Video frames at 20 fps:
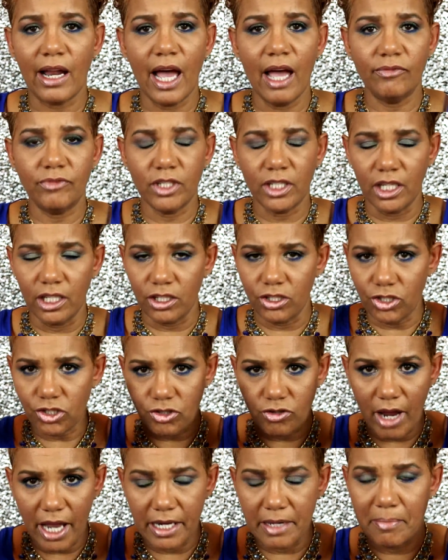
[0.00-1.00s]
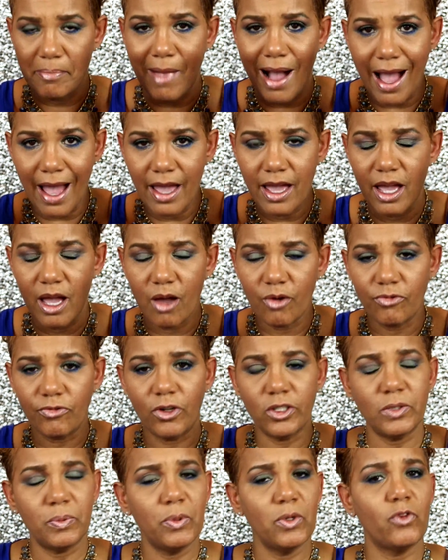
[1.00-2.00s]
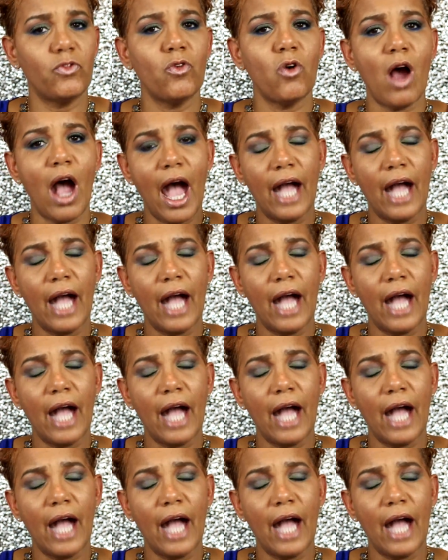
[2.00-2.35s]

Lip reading: I have to get it straight in my head first before